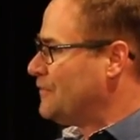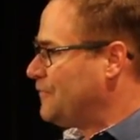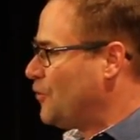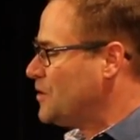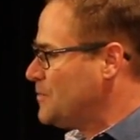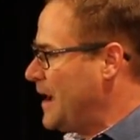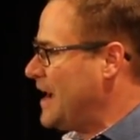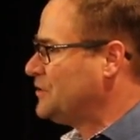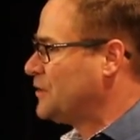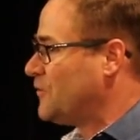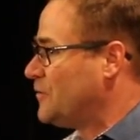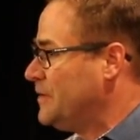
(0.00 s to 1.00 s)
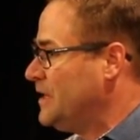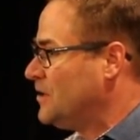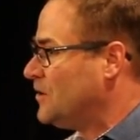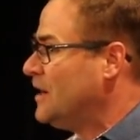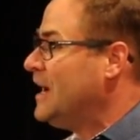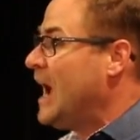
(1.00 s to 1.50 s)
for the Passover
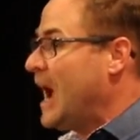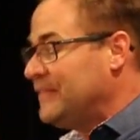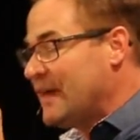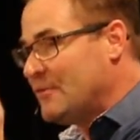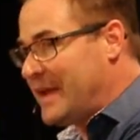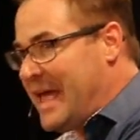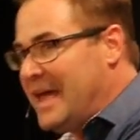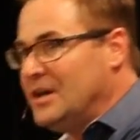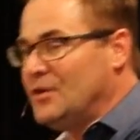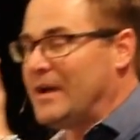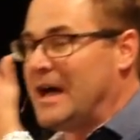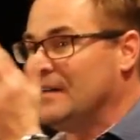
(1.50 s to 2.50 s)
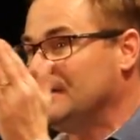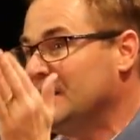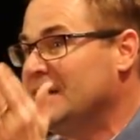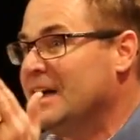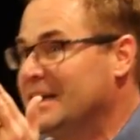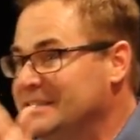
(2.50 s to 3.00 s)
meal, and they would hang around
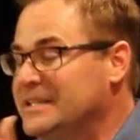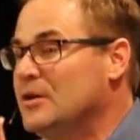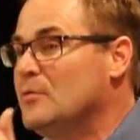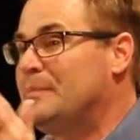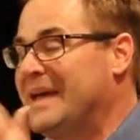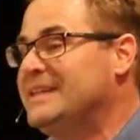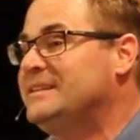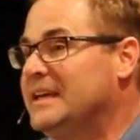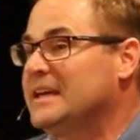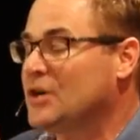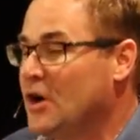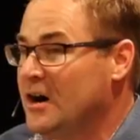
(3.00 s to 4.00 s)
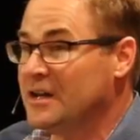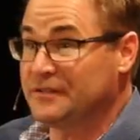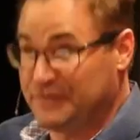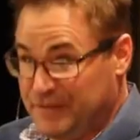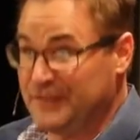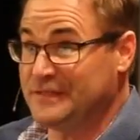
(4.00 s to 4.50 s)
until
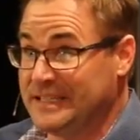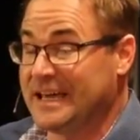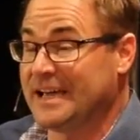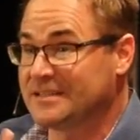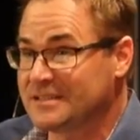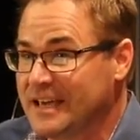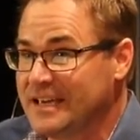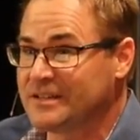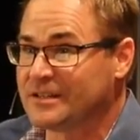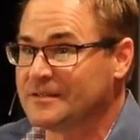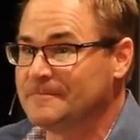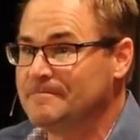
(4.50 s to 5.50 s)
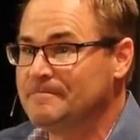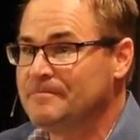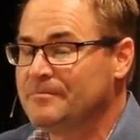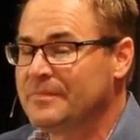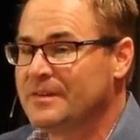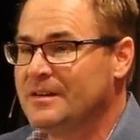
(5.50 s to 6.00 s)
Pentecost 50 days later.
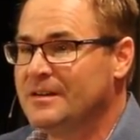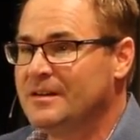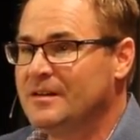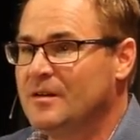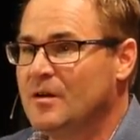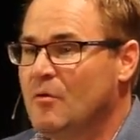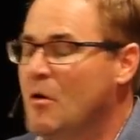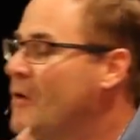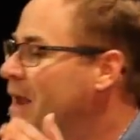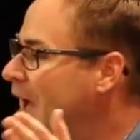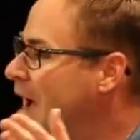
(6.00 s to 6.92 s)
Well, what